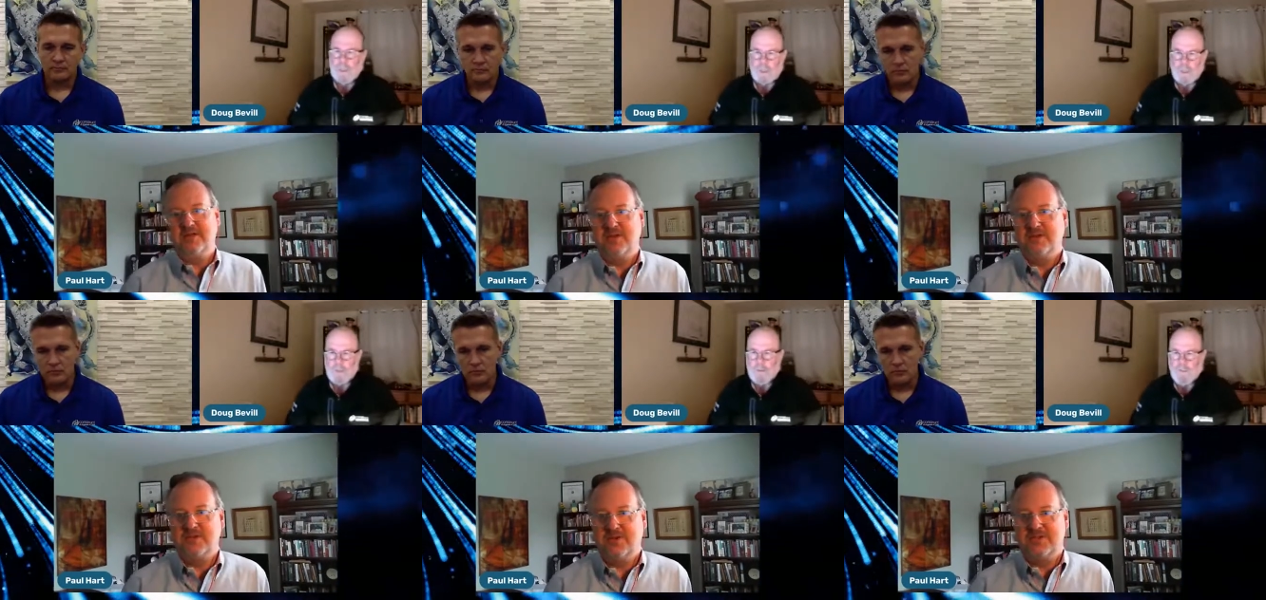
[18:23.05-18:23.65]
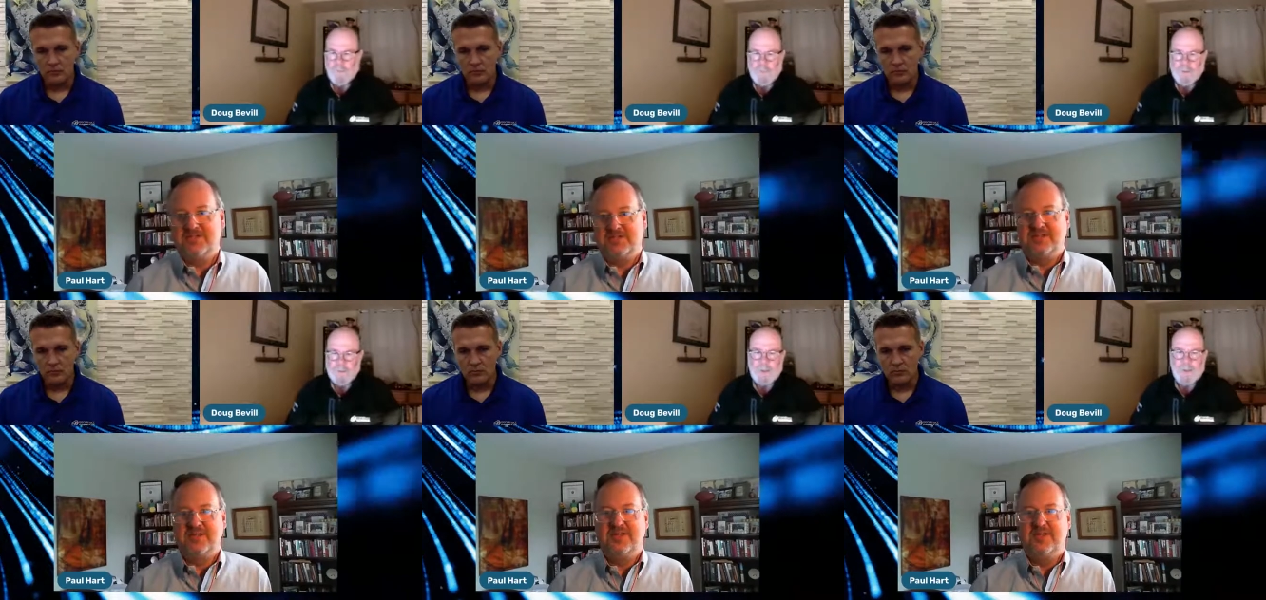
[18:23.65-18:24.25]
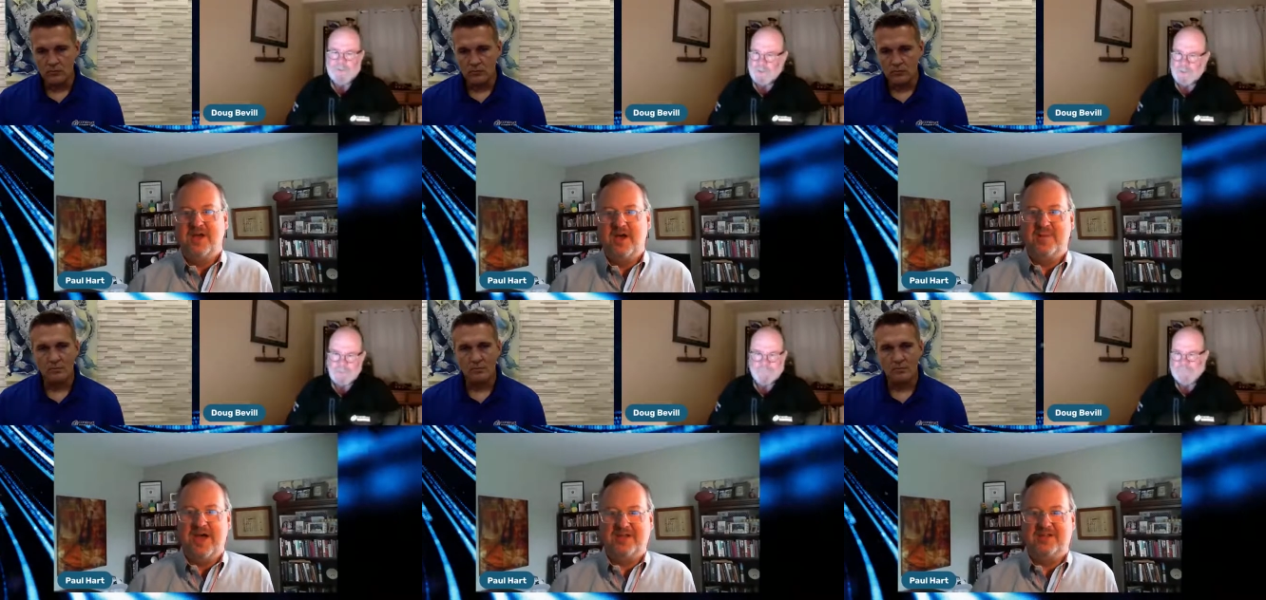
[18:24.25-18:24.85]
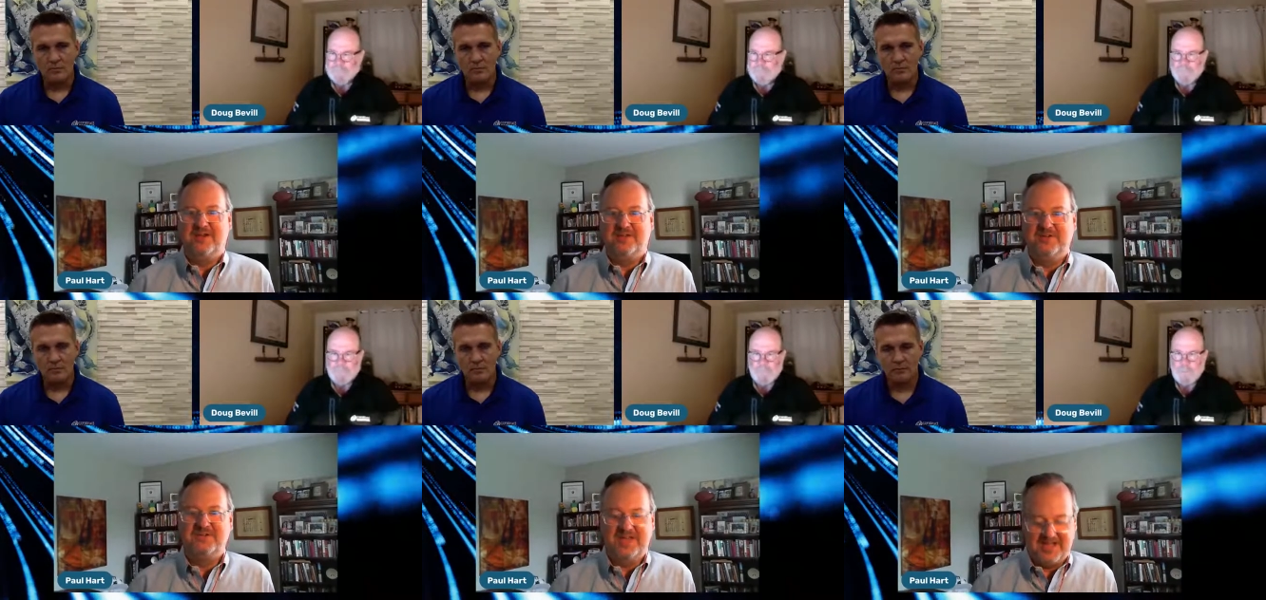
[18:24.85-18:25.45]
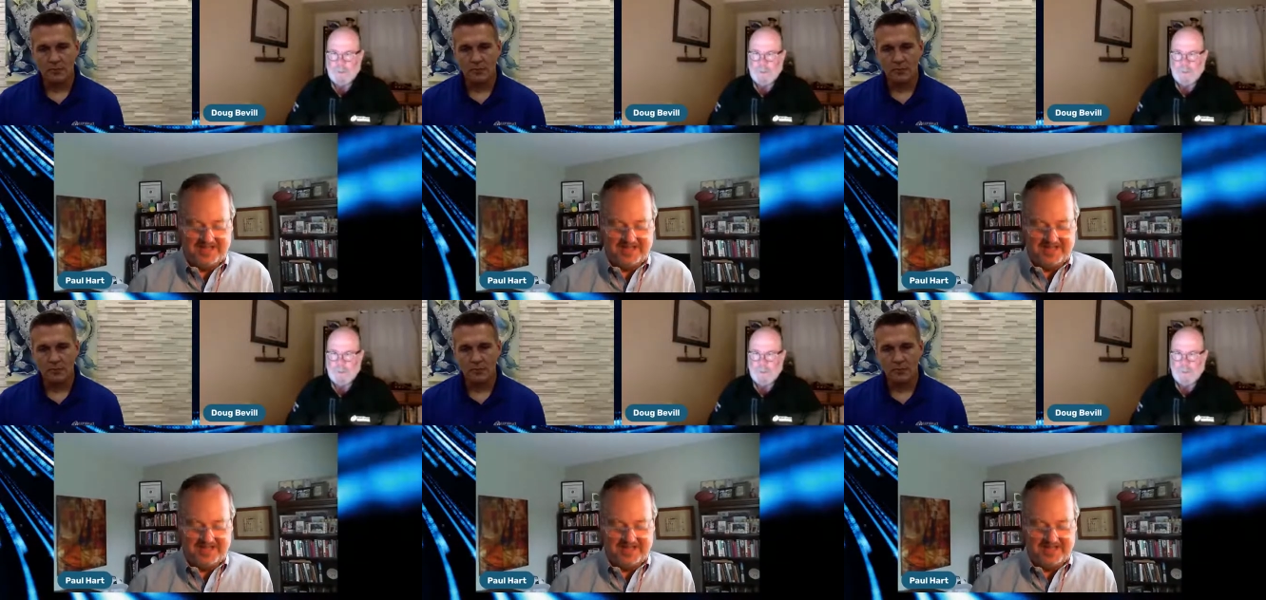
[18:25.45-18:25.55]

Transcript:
Speaker 1: there's always a, a backlog of folks.